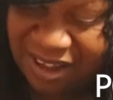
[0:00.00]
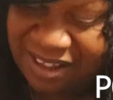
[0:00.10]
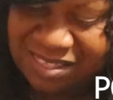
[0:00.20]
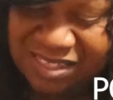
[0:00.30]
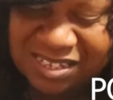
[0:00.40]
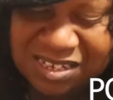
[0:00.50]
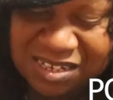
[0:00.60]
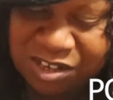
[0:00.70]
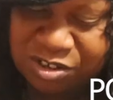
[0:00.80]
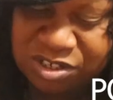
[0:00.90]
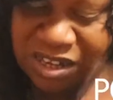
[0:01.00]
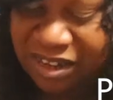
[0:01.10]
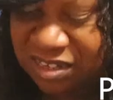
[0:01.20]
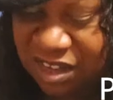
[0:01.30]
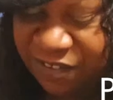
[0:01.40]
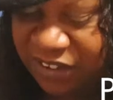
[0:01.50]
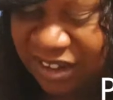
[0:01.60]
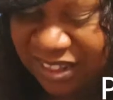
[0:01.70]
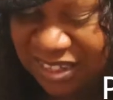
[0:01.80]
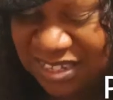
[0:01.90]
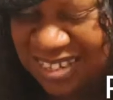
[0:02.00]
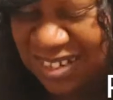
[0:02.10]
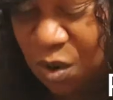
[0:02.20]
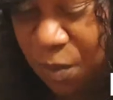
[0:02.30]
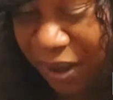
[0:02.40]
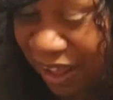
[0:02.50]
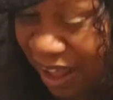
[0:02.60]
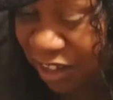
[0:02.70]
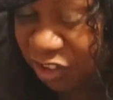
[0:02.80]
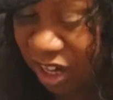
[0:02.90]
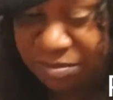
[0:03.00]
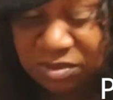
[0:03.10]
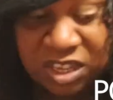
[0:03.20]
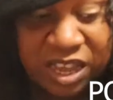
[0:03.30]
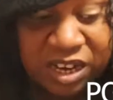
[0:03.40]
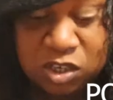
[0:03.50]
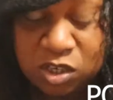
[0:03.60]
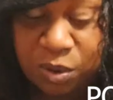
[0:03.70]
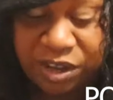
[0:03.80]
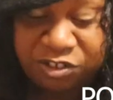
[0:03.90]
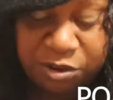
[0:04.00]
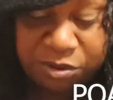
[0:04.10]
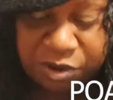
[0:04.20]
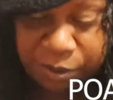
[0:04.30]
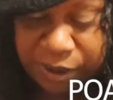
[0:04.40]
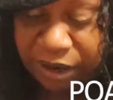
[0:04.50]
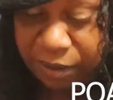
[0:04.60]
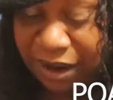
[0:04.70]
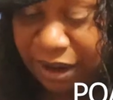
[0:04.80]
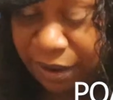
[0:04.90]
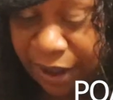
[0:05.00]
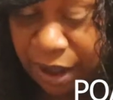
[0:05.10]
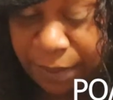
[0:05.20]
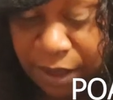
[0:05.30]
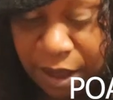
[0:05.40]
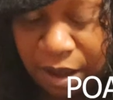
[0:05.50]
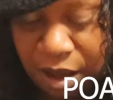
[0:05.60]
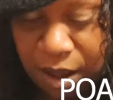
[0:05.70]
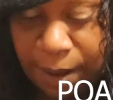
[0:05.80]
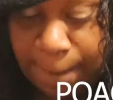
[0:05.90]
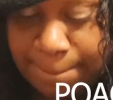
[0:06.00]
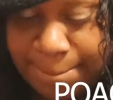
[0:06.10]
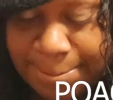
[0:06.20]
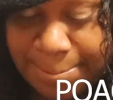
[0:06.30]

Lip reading: And this is interesting because I feel like this is, oh my gosh, I'm getting so itchy with your reading right now, Cap. I